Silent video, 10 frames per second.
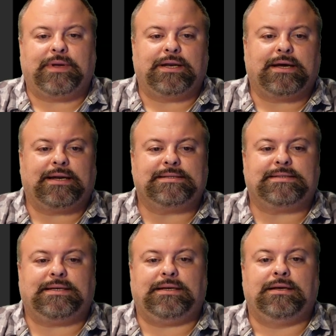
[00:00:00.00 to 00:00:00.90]
we can kind of
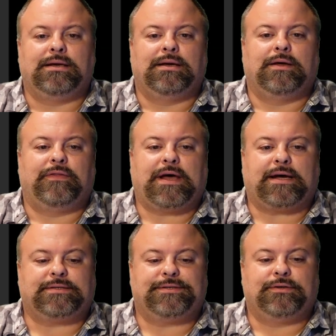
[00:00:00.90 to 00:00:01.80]
see
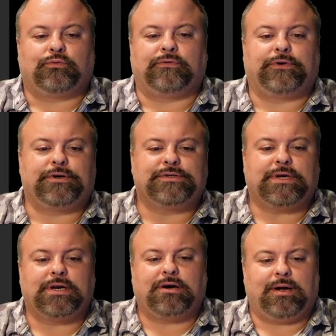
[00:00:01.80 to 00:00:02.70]
that reverse
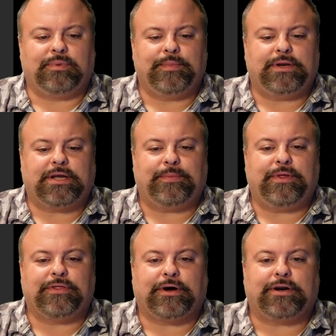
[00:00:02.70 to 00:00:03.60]
and complement can be
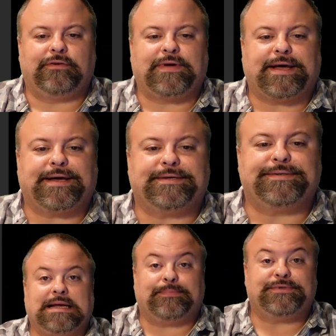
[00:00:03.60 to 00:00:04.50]
thought of as
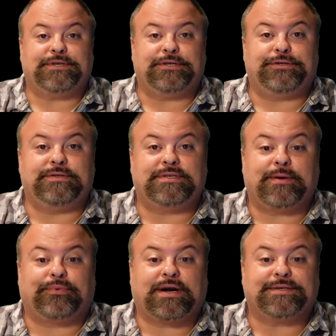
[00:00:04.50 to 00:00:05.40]
steps in a
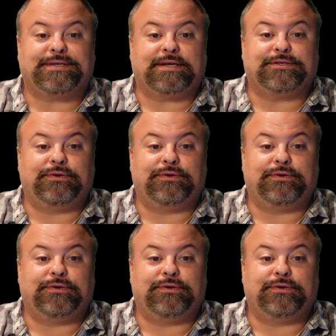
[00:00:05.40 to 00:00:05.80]
two-step process.